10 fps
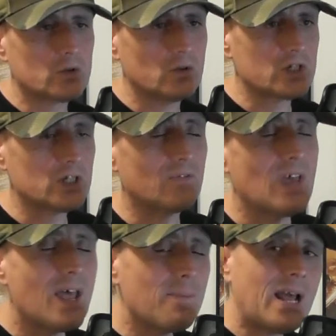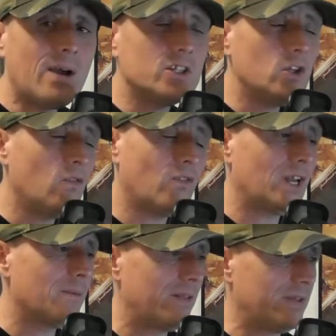sort of stuff. I mean, how do you
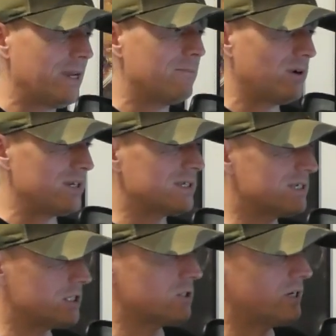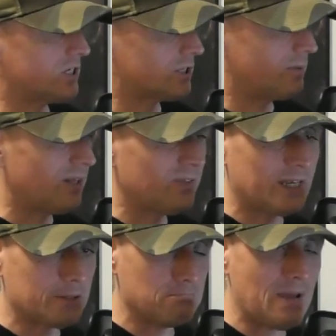feel about the game pricing situation? I mean, I think
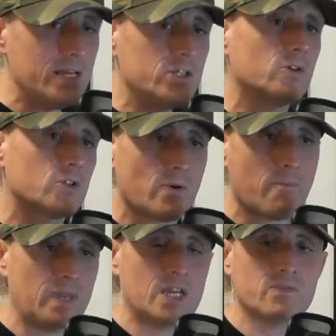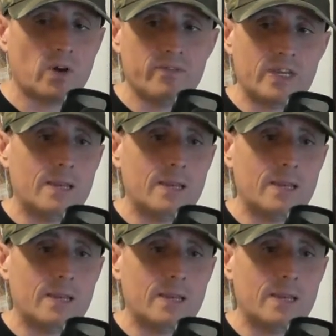it's mental to have PS5